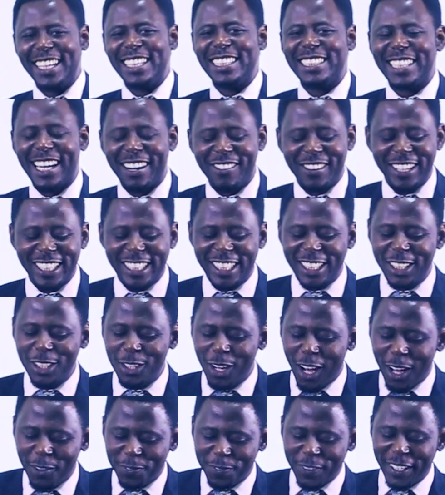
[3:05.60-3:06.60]
There is
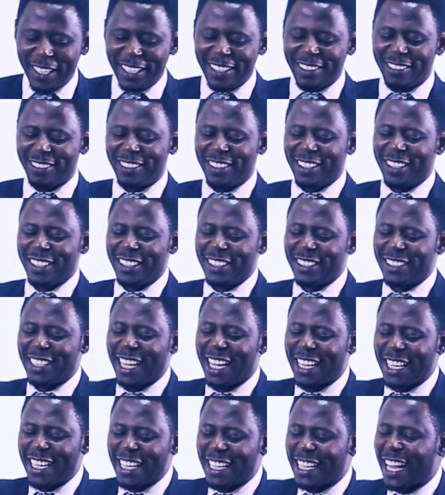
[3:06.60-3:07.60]
nothing
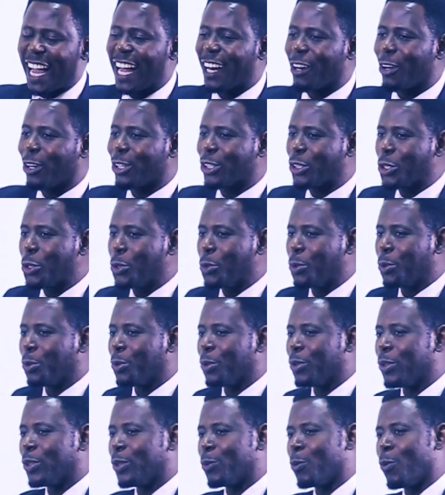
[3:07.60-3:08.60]
that he cannot do.